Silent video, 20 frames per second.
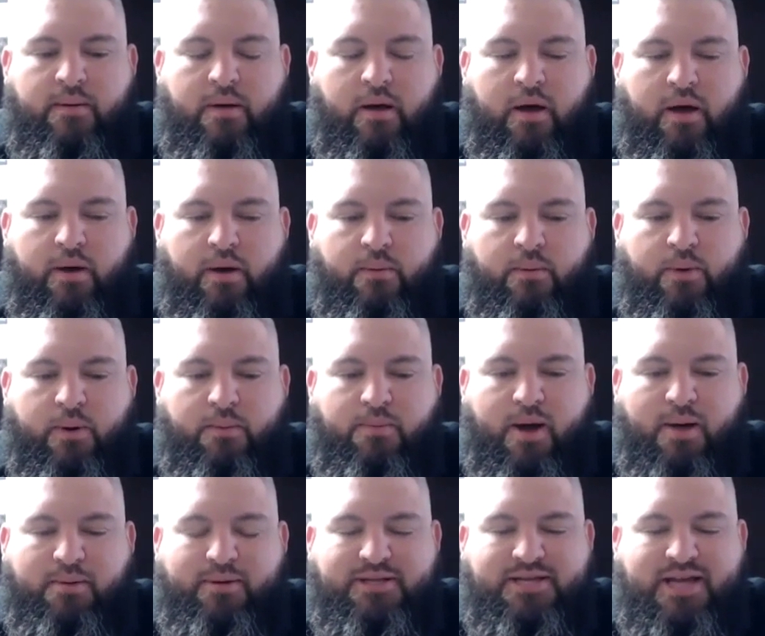were
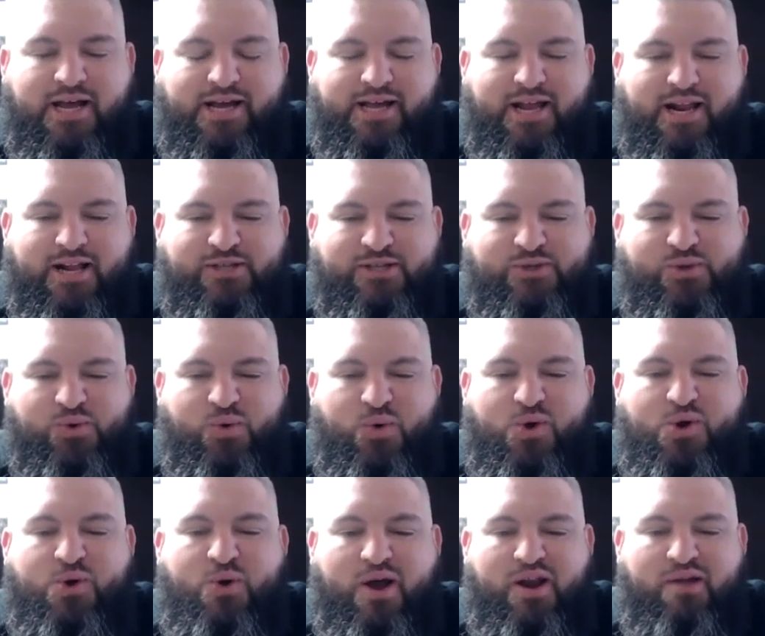probably taken out of
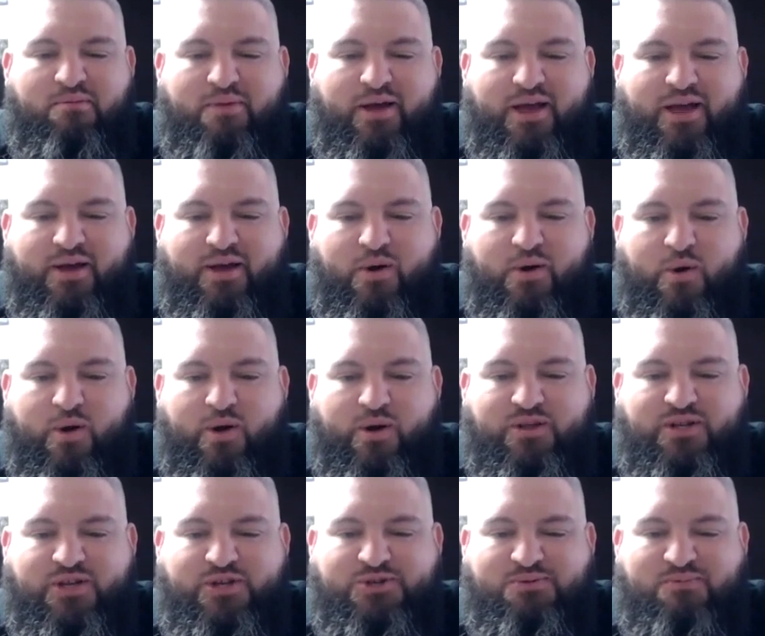school quite a bit,
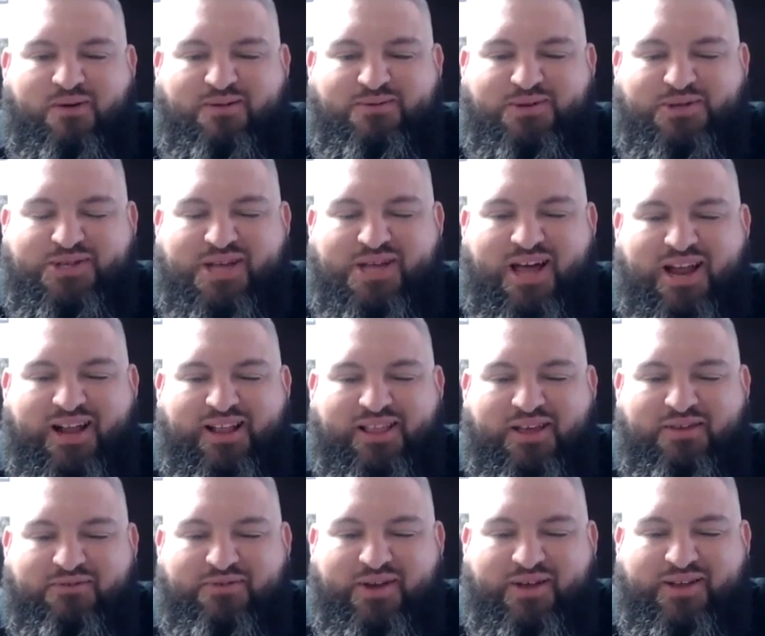or did your mom just kind of
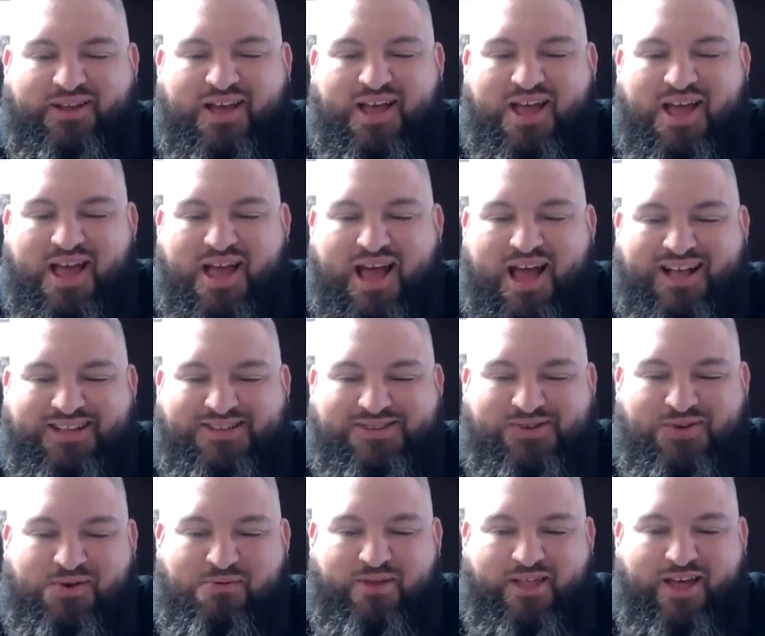leave you at
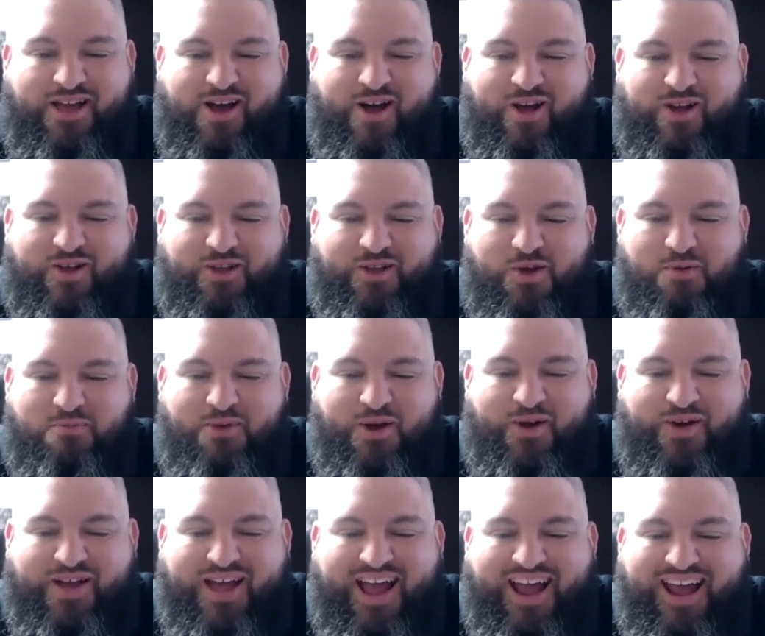school and be like, "Oh, you'll be
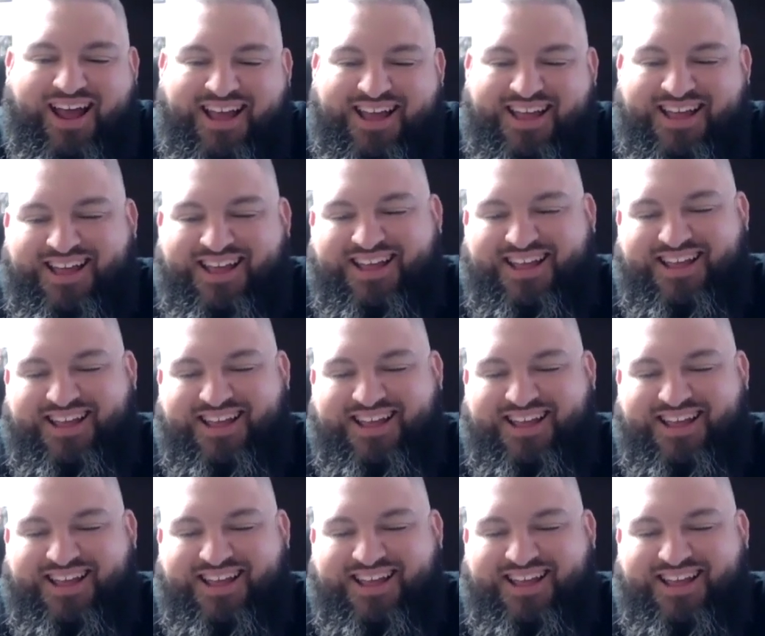okay"?